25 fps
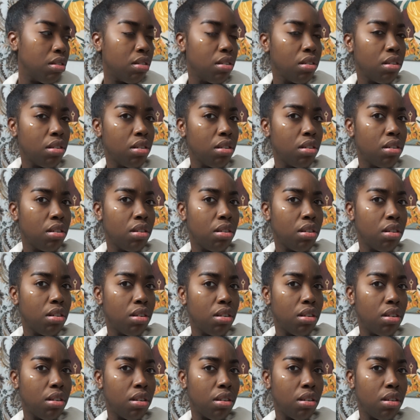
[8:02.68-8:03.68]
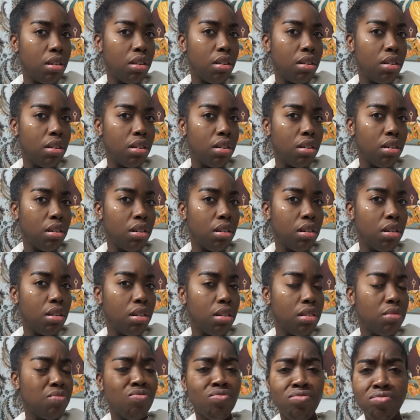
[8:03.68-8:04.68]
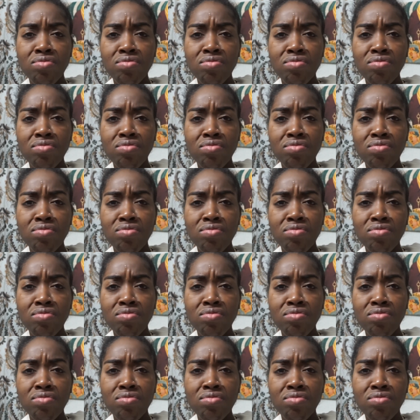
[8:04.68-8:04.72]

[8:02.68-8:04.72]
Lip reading: Nothing is said.